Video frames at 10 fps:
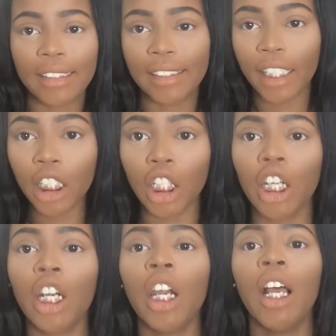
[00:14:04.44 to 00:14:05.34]

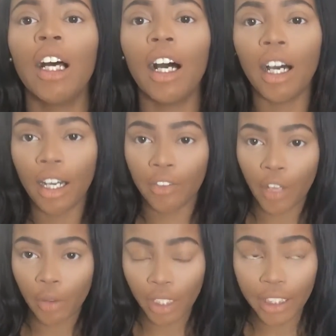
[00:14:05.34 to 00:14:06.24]
concealer,
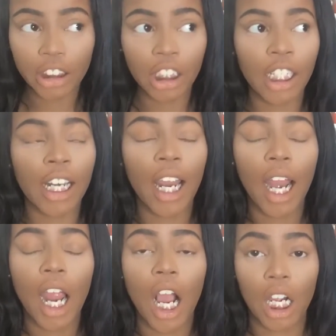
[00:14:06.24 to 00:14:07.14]
foundation,
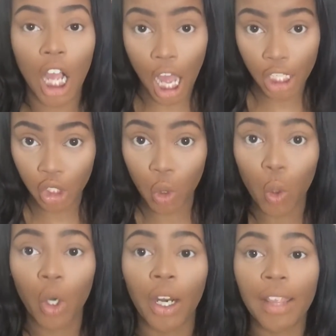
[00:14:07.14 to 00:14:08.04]

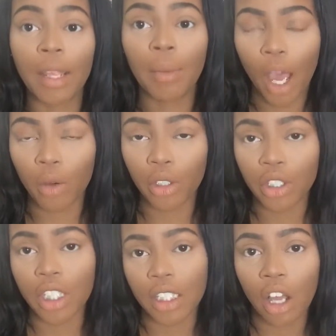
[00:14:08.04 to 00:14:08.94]
contour, and the
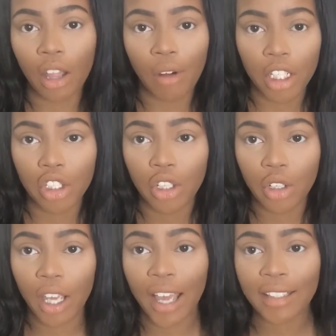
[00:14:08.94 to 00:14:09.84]
powders. That's all I wanted to
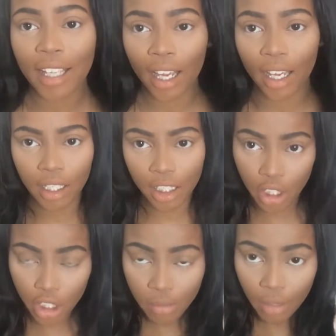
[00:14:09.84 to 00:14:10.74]
show you guys.
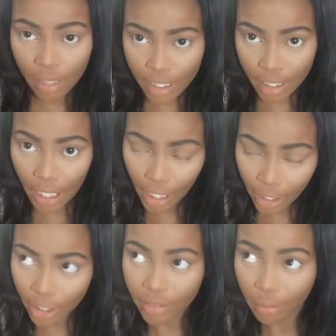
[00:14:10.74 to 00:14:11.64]
Excuse my ratchet
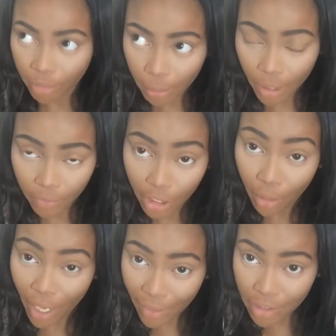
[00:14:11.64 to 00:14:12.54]
hair because I'm filming a
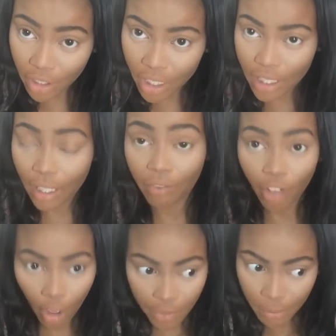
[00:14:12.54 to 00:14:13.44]
video after this that
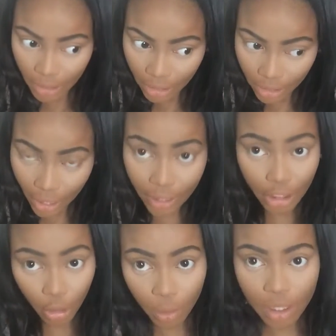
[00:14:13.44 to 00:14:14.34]
involves me kind
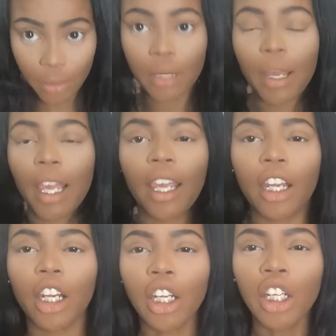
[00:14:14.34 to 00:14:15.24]
of doing something in my
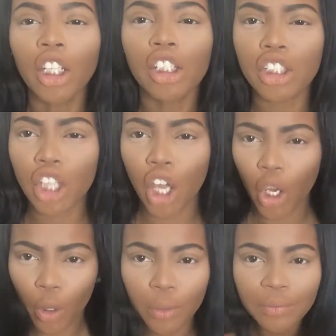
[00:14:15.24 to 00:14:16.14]
hair.
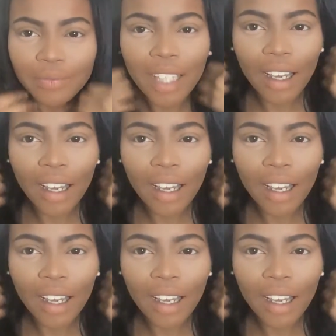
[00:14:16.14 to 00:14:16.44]
So,